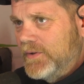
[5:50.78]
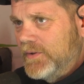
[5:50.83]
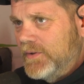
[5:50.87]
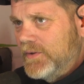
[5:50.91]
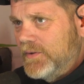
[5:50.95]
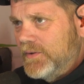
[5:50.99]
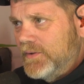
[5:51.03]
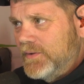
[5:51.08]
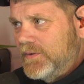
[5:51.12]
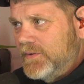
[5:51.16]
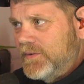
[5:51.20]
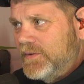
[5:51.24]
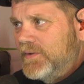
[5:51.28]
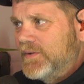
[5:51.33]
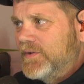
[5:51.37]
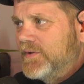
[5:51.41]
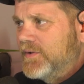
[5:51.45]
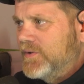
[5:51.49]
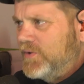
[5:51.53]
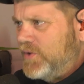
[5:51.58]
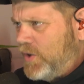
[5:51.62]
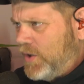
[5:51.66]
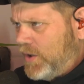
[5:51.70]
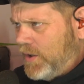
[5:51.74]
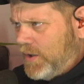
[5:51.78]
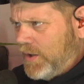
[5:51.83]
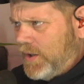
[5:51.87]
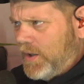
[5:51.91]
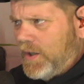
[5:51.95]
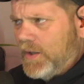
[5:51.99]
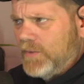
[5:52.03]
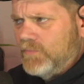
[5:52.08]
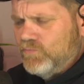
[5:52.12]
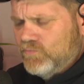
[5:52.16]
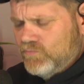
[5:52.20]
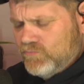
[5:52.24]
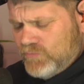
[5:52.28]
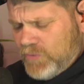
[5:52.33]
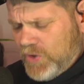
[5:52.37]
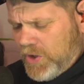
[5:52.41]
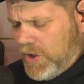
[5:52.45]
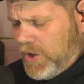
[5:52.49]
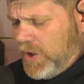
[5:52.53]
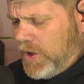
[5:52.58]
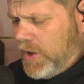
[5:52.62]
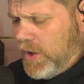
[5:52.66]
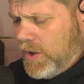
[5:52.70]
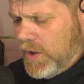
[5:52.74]
That's lived for years, seen it all,
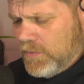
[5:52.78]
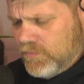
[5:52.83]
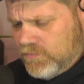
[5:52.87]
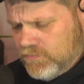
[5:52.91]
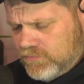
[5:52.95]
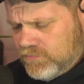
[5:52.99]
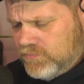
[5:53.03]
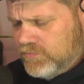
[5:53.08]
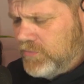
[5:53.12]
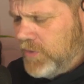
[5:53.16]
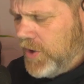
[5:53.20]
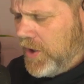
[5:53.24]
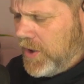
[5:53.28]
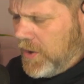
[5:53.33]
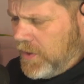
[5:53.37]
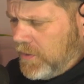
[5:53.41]
done it all.